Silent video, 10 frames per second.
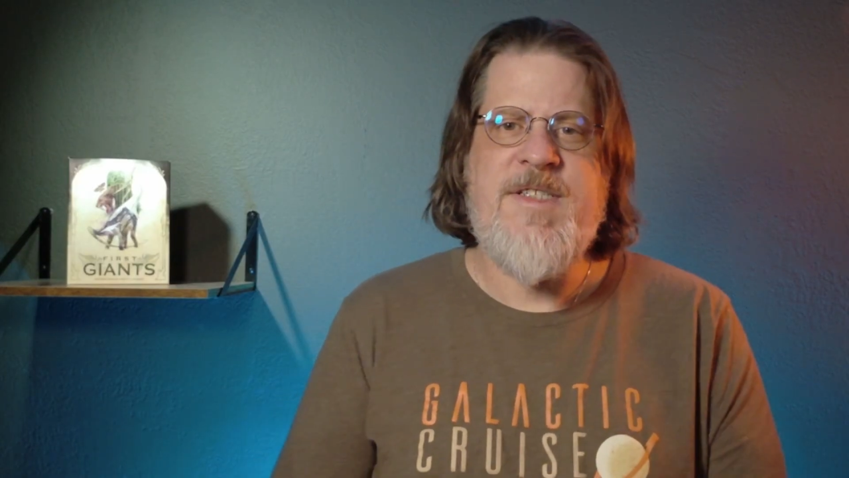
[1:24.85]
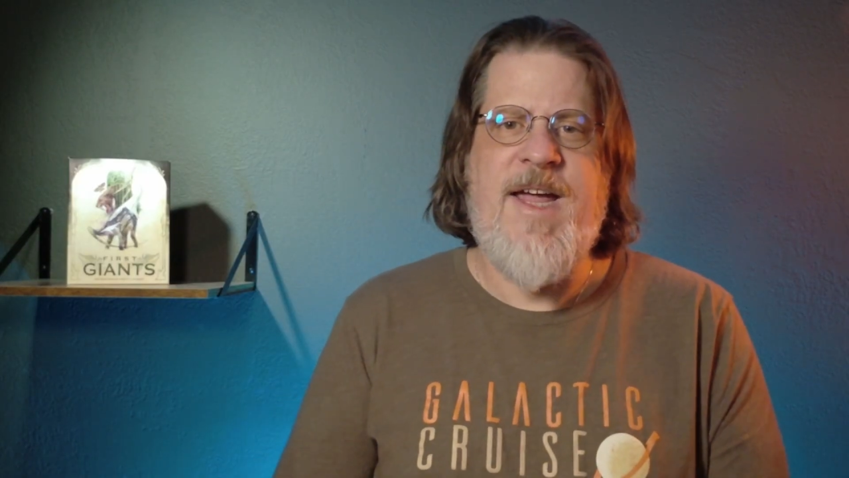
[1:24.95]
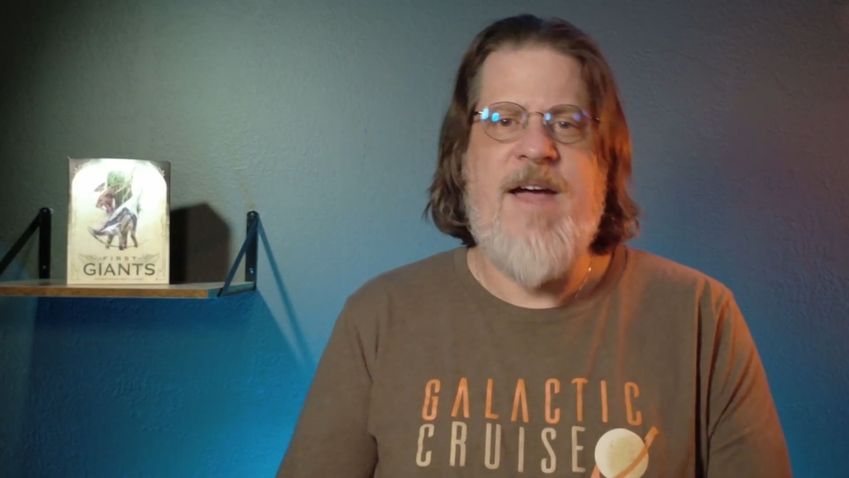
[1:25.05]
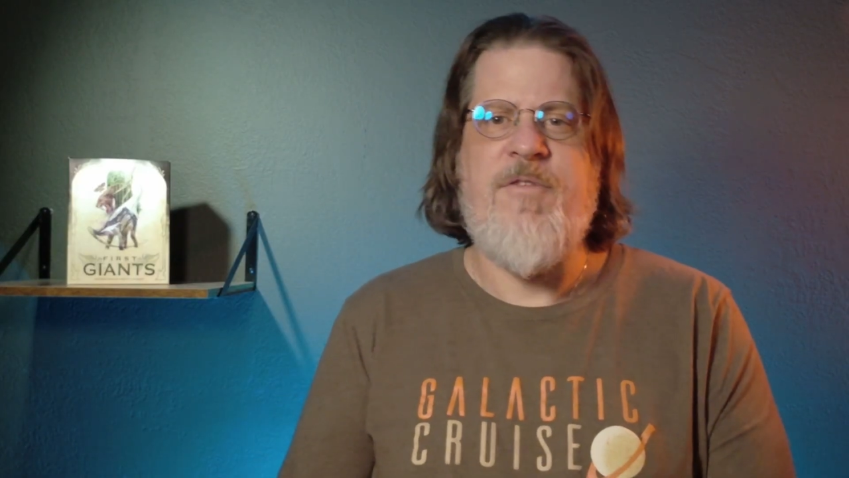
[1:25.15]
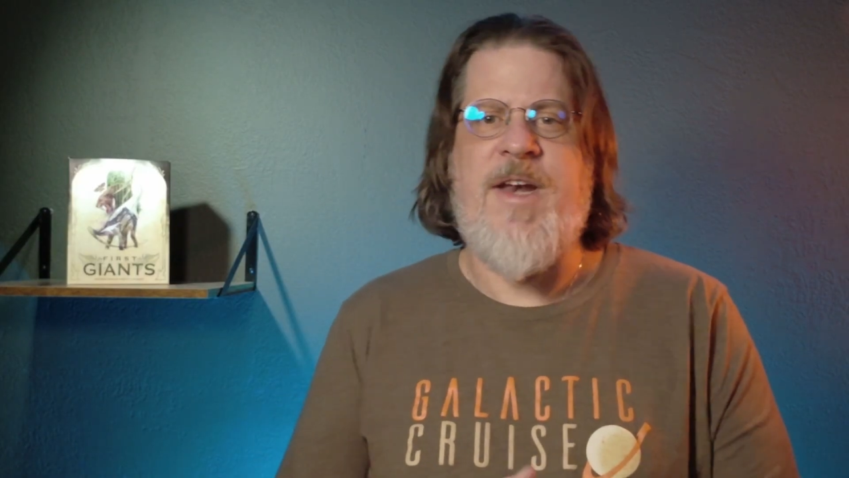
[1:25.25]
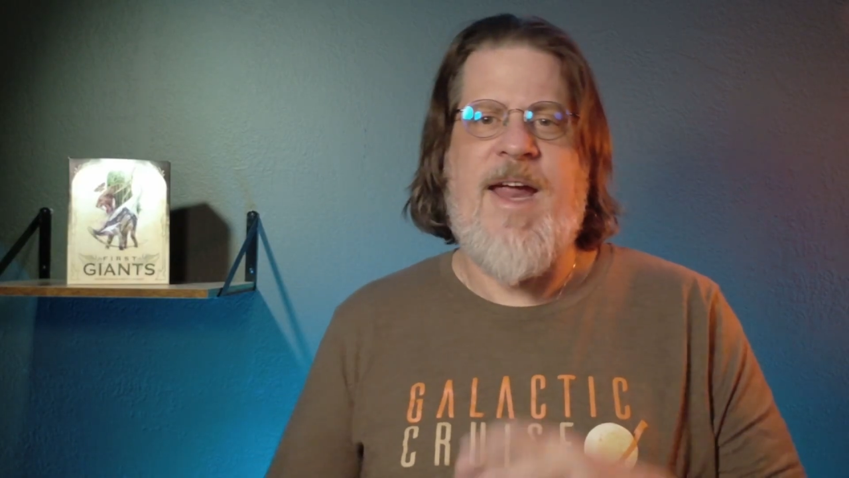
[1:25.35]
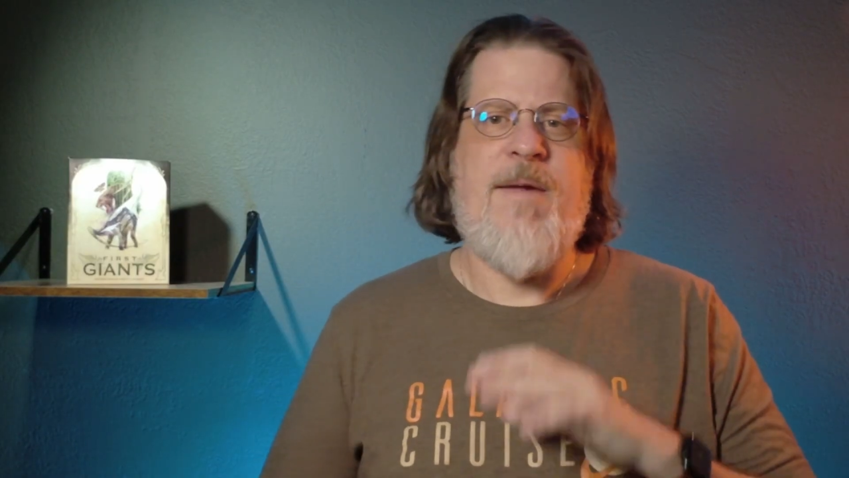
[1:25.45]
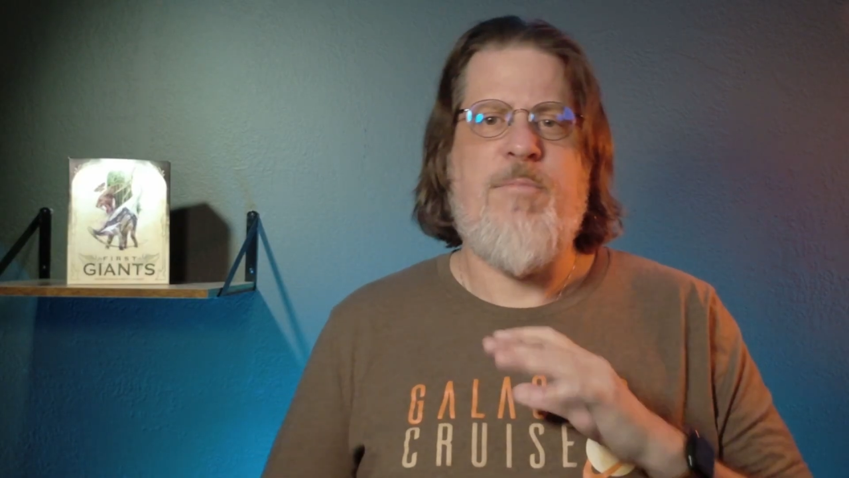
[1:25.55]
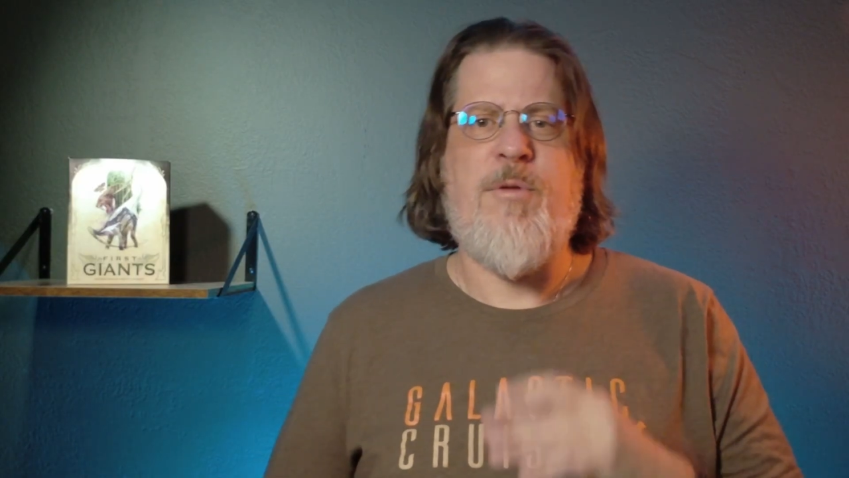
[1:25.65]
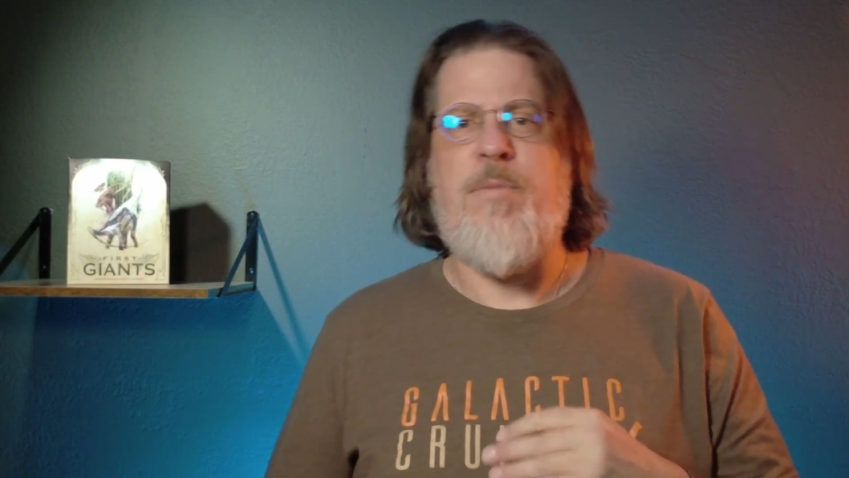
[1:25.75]
to have an
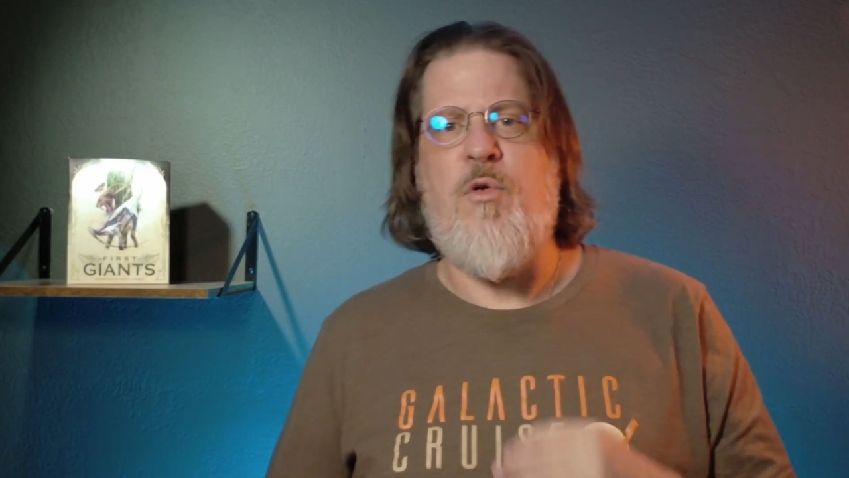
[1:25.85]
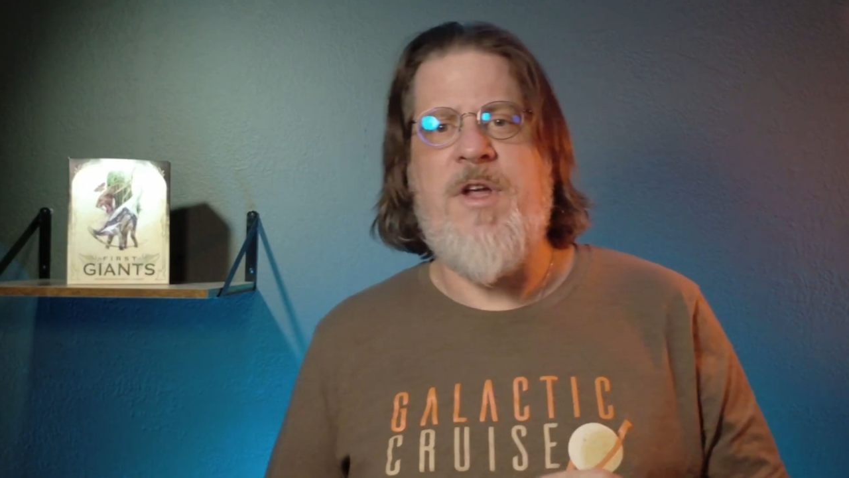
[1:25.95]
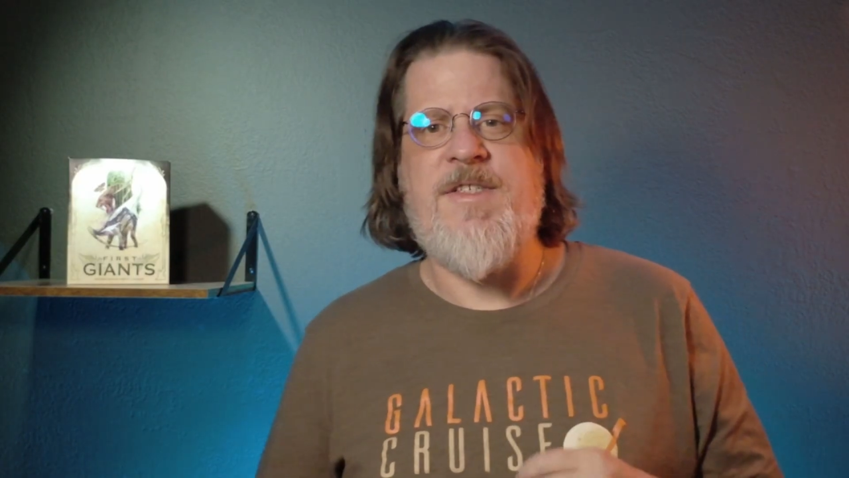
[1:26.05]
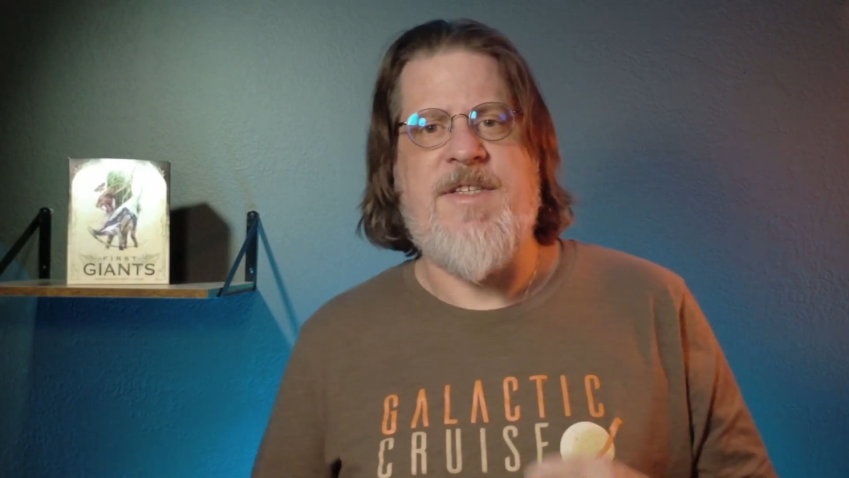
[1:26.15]
amber points